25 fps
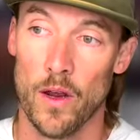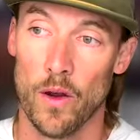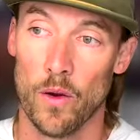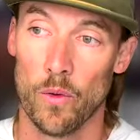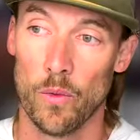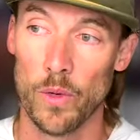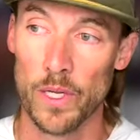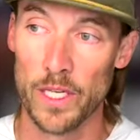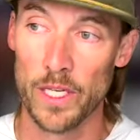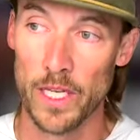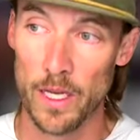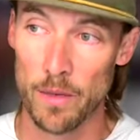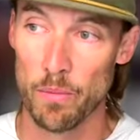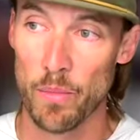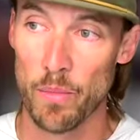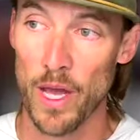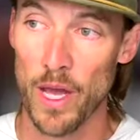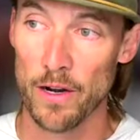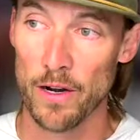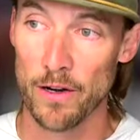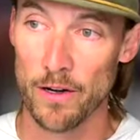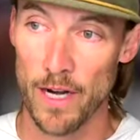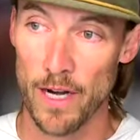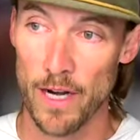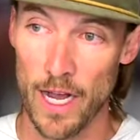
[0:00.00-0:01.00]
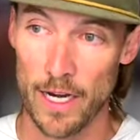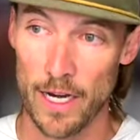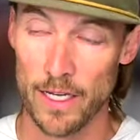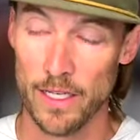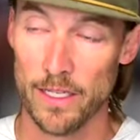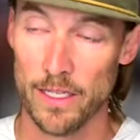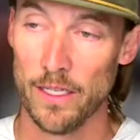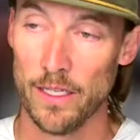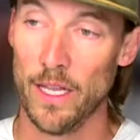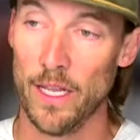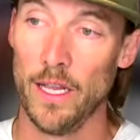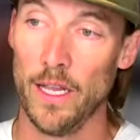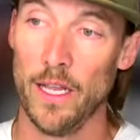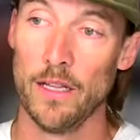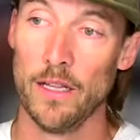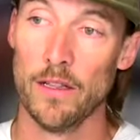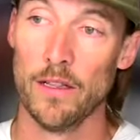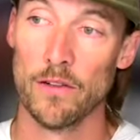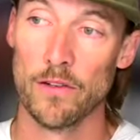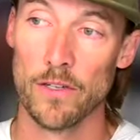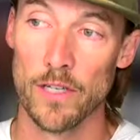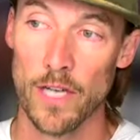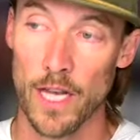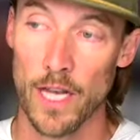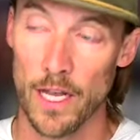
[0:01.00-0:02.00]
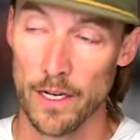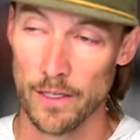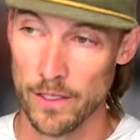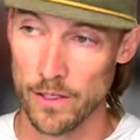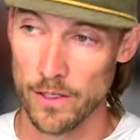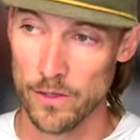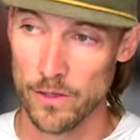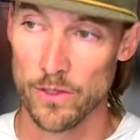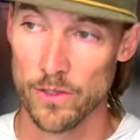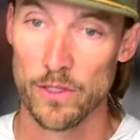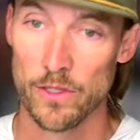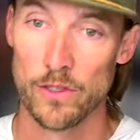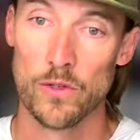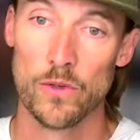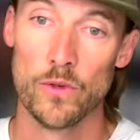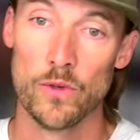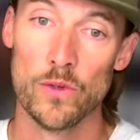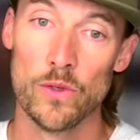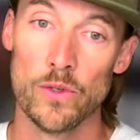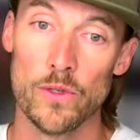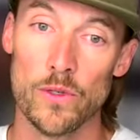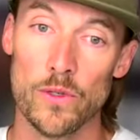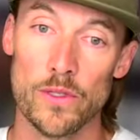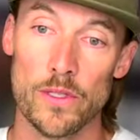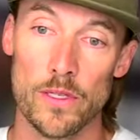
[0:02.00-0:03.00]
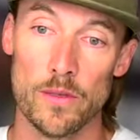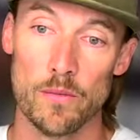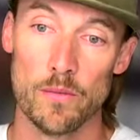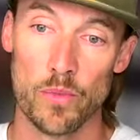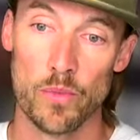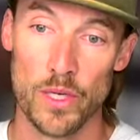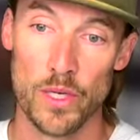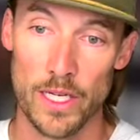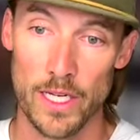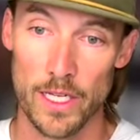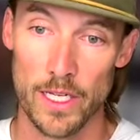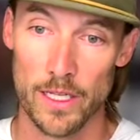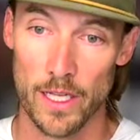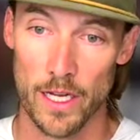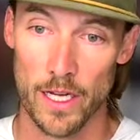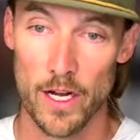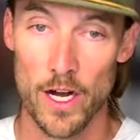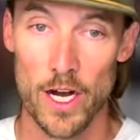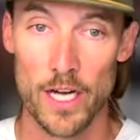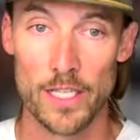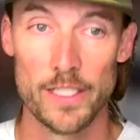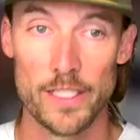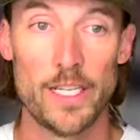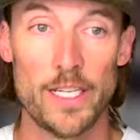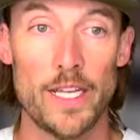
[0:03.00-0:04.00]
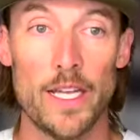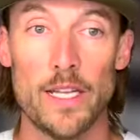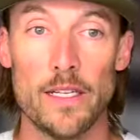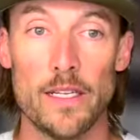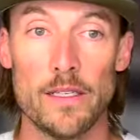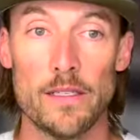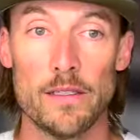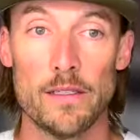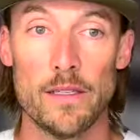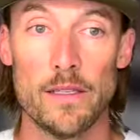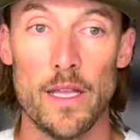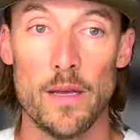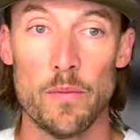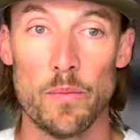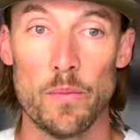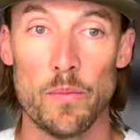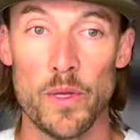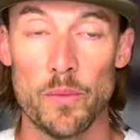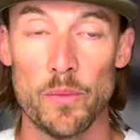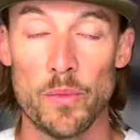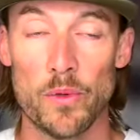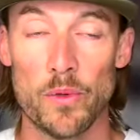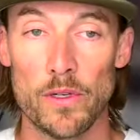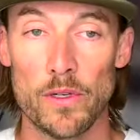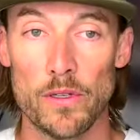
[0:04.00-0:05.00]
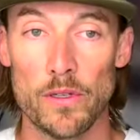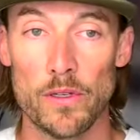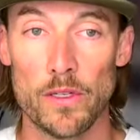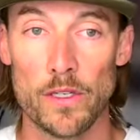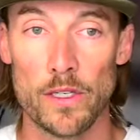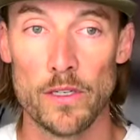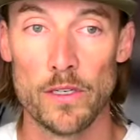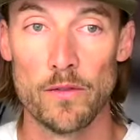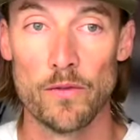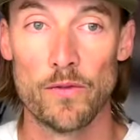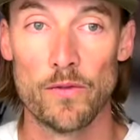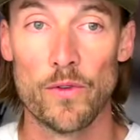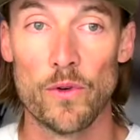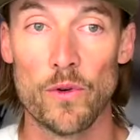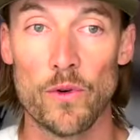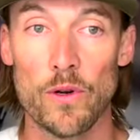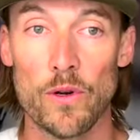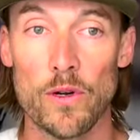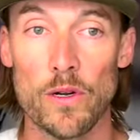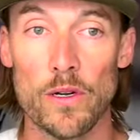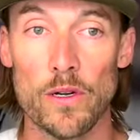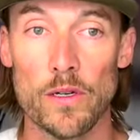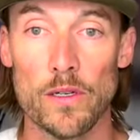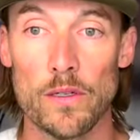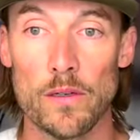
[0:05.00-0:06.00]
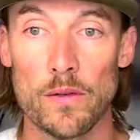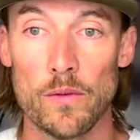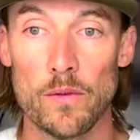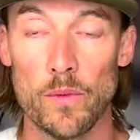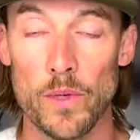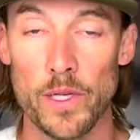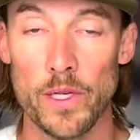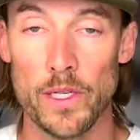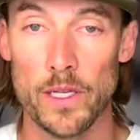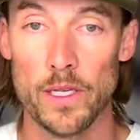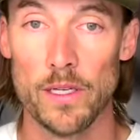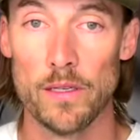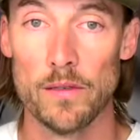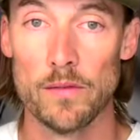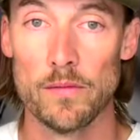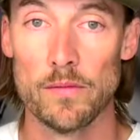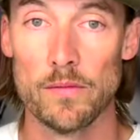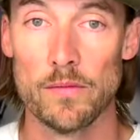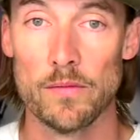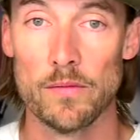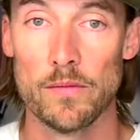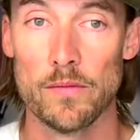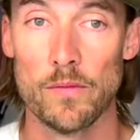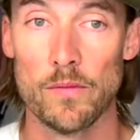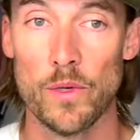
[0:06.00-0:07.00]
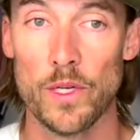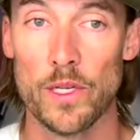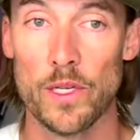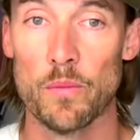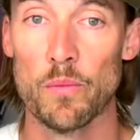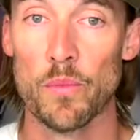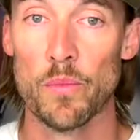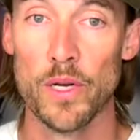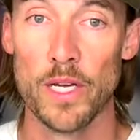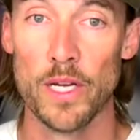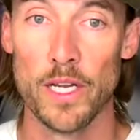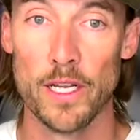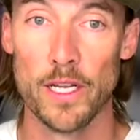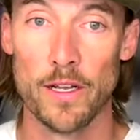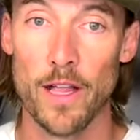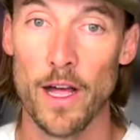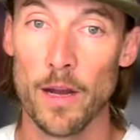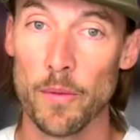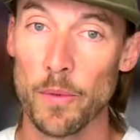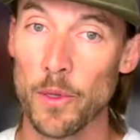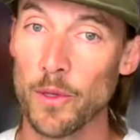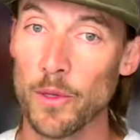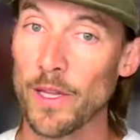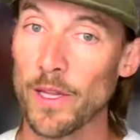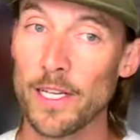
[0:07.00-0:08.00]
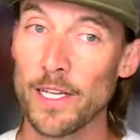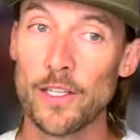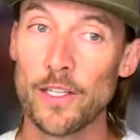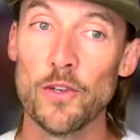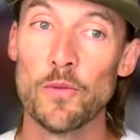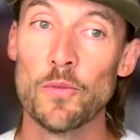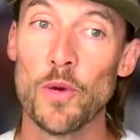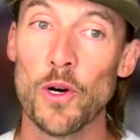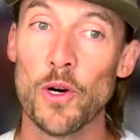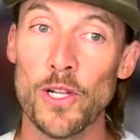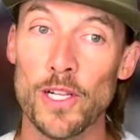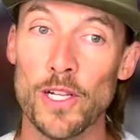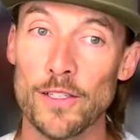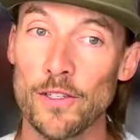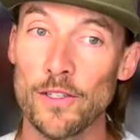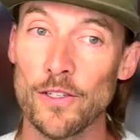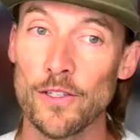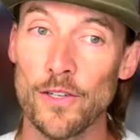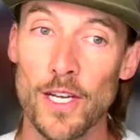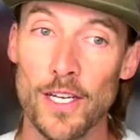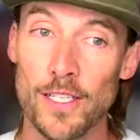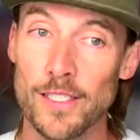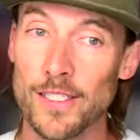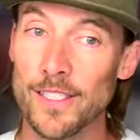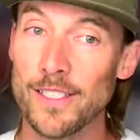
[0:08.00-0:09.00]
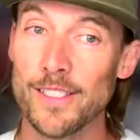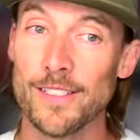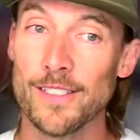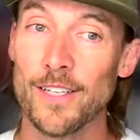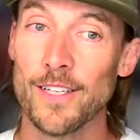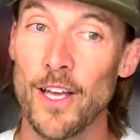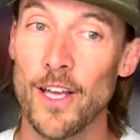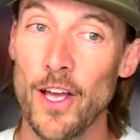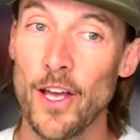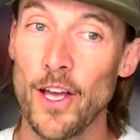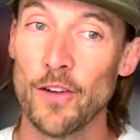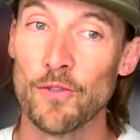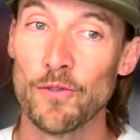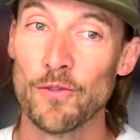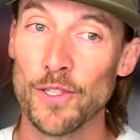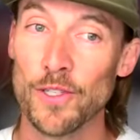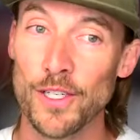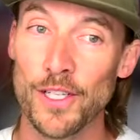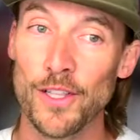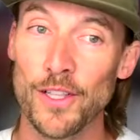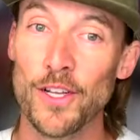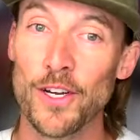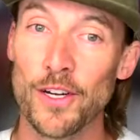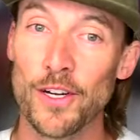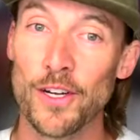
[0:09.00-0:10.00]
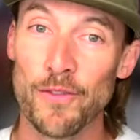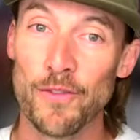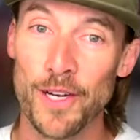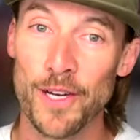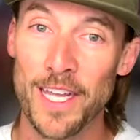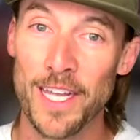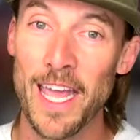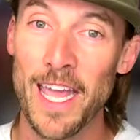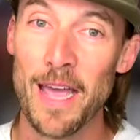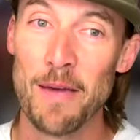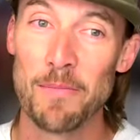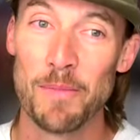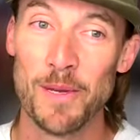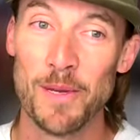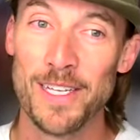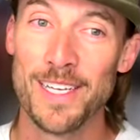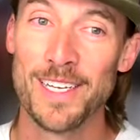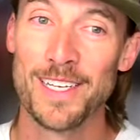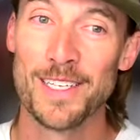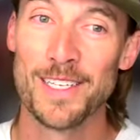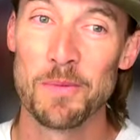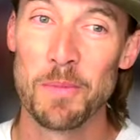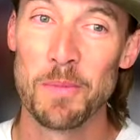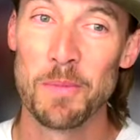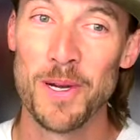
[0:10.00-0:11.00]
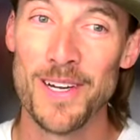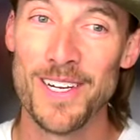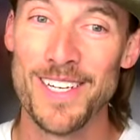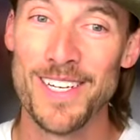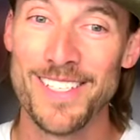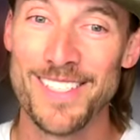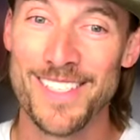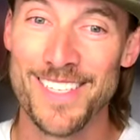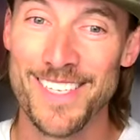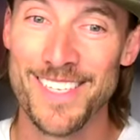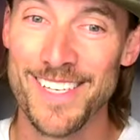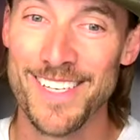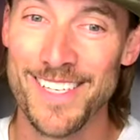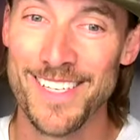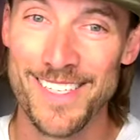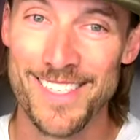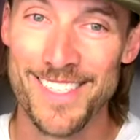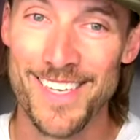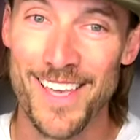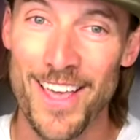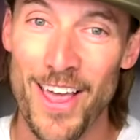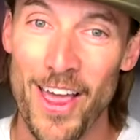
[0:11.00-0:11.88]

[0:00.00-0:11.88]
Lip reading: we get better at it and learn how to use the tools and bring in the content that people are looking for, we can bring in a lot of people like you, Mola, who doesn't really look for camping experiences.